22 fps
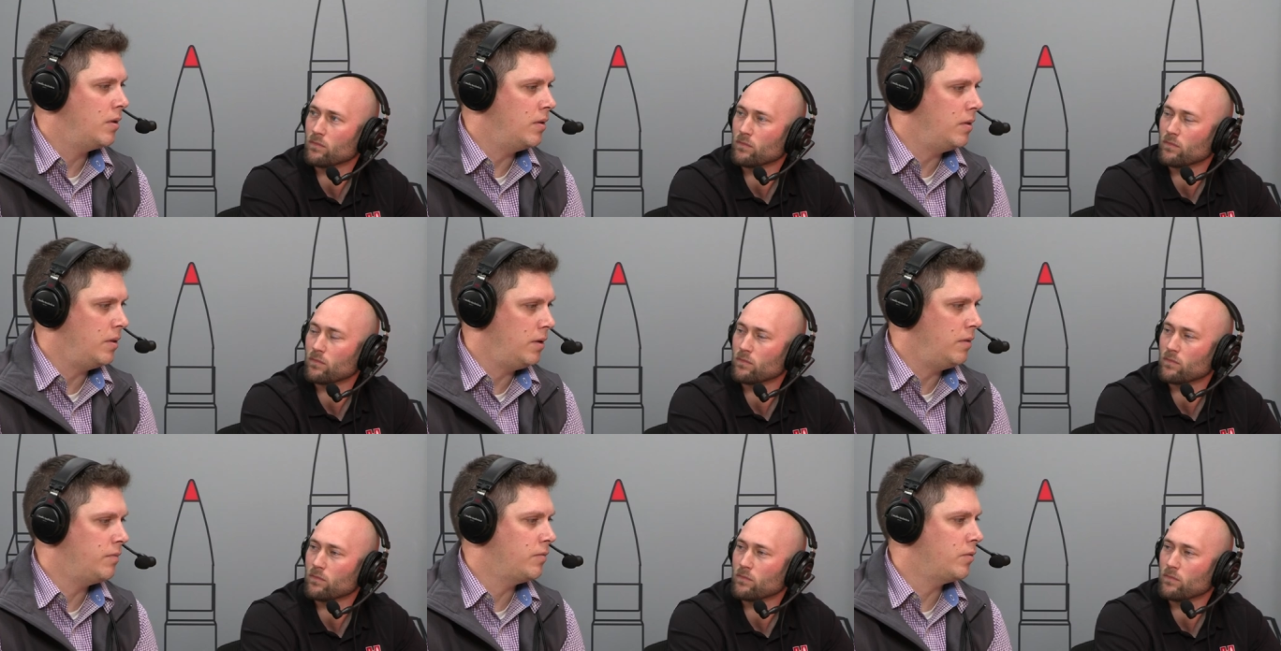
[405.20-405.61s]

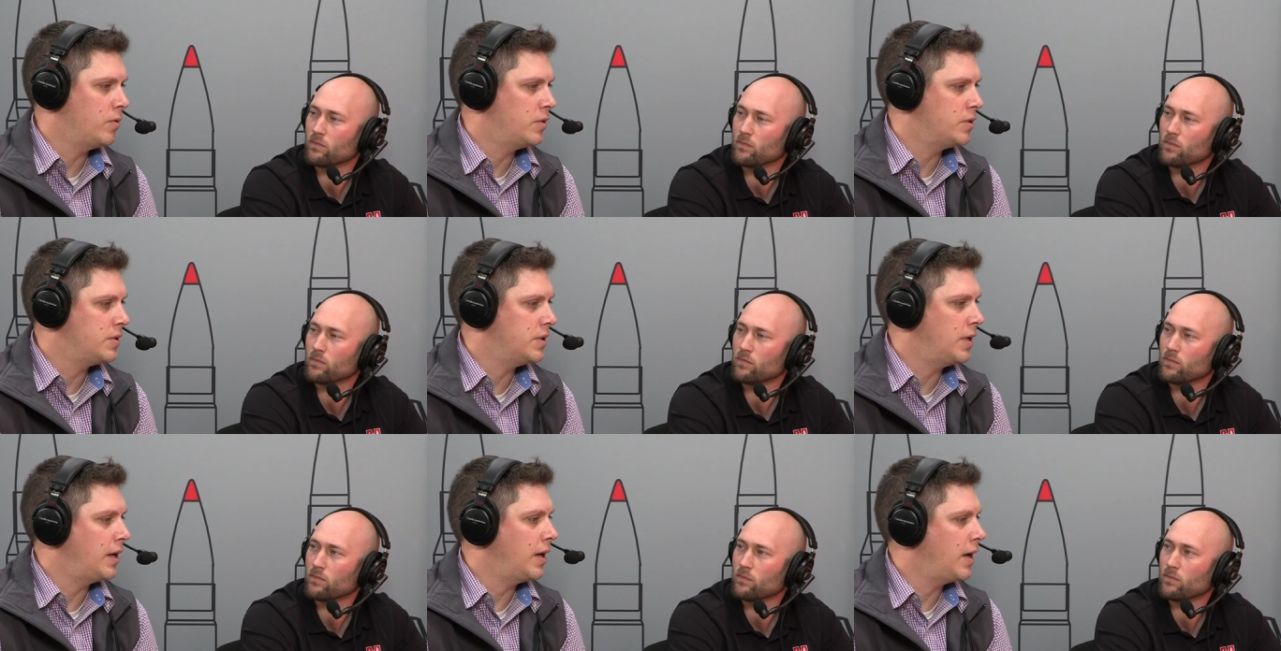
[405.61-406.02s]
Speaker 1: the
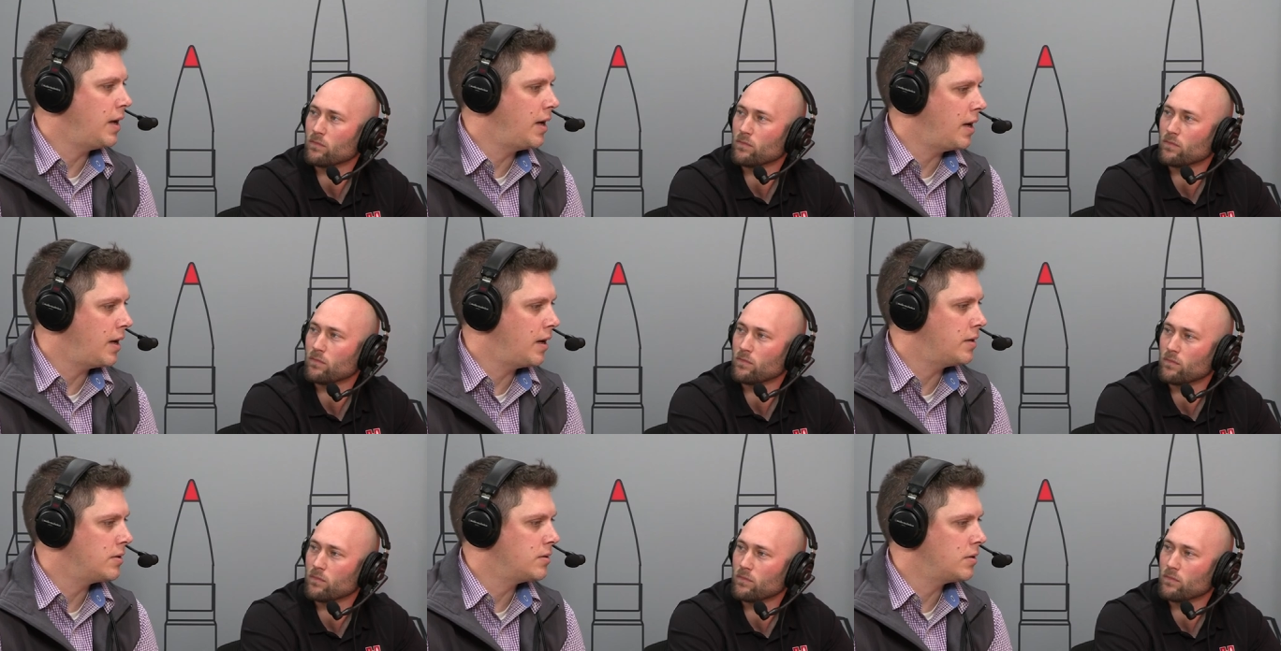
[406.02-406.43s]
first thing I
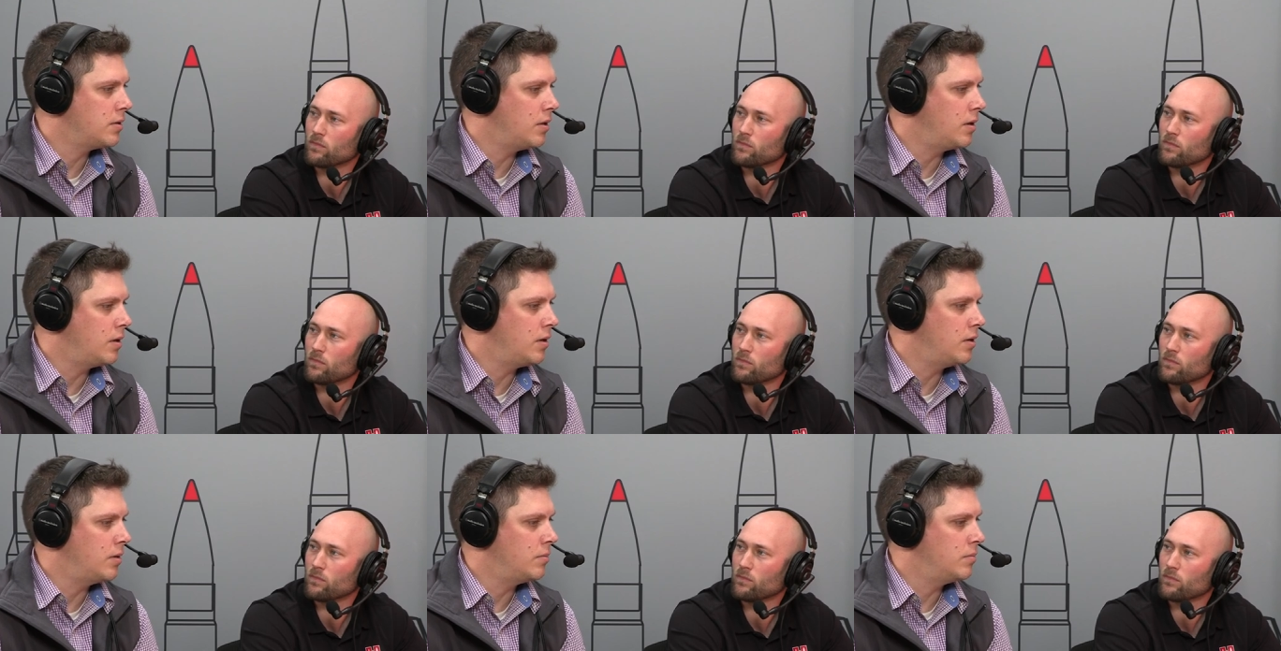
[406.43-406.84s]
ask.
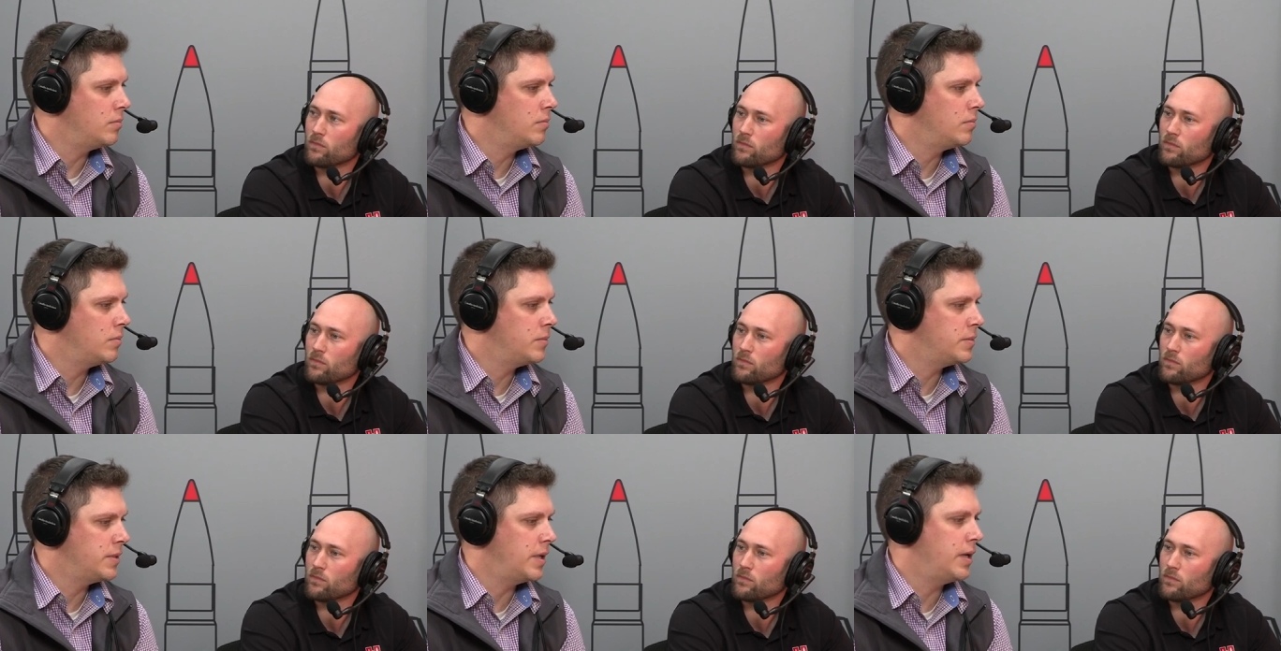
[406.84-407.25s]
Um,
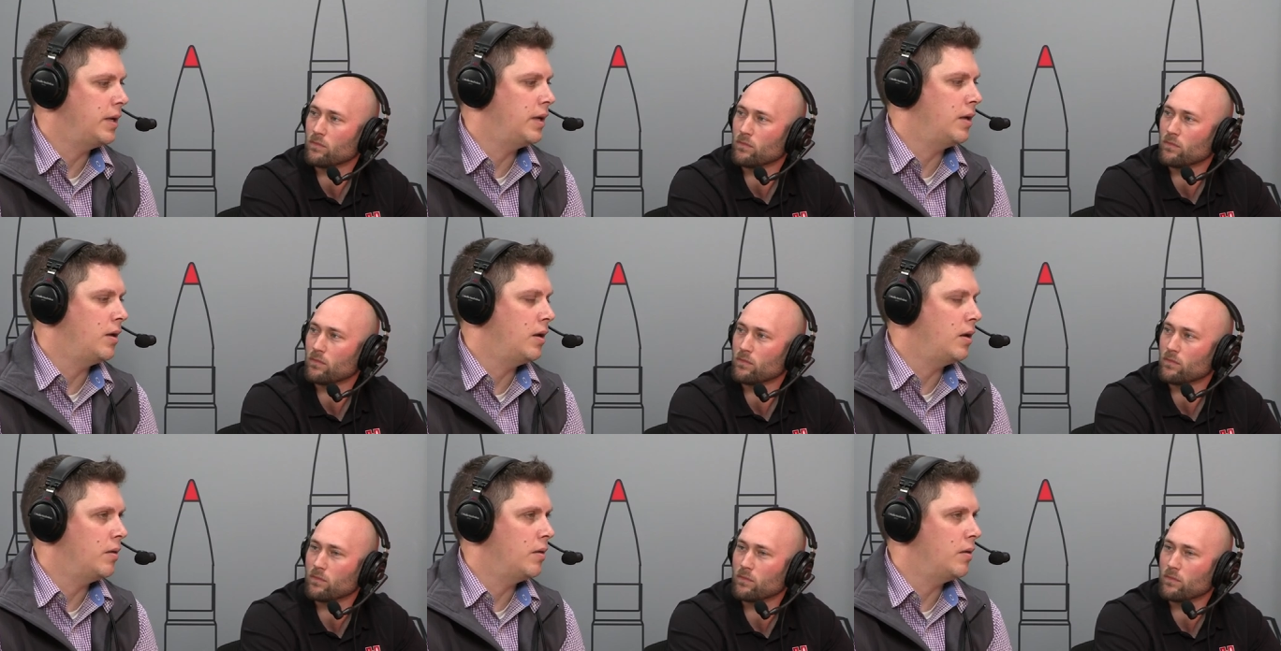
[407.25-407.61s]
setting it